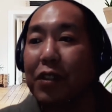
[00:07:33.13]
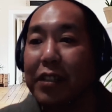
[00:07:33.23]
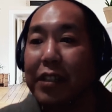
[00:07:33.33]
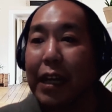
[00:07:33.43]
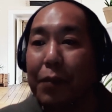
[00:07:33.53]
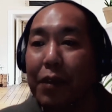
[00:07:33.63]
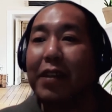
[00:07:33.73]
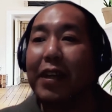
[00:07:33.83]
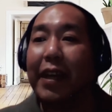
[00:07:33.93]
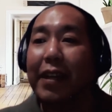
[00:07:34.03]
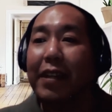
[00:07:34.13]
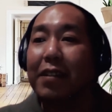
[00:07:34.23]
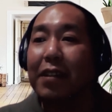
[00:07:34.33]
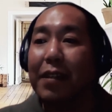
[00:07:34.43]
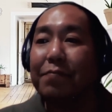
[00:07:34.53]
on the table, and
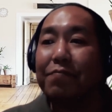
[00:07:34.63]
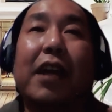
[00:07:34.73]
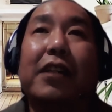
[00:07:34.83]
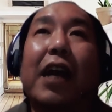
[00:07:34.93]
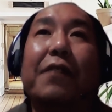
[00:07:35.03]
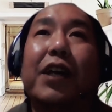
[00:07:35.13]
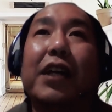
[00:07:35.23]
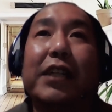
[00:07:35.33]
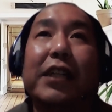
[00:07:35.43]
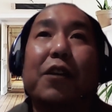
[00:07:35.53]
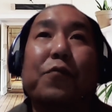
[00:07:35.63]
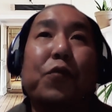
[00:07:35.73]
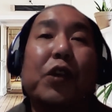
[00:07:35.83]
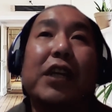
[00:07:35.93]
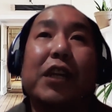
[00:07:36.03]
I love the idea of
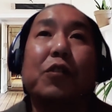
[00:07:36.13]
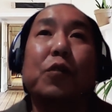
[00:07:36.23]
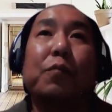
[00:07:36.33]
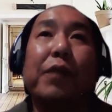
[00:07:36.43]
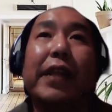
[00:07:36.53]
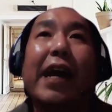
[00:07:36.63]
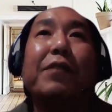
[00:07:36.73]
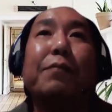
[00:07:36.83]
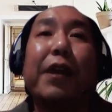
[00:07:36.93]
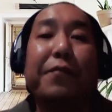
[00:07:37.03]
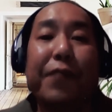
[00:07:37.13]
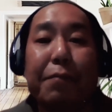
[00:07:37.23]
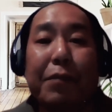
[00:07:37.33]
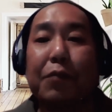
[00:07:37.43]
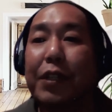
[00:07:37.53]
working at home and having my
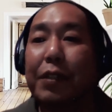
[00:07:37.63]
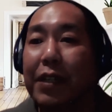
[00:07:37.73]
family with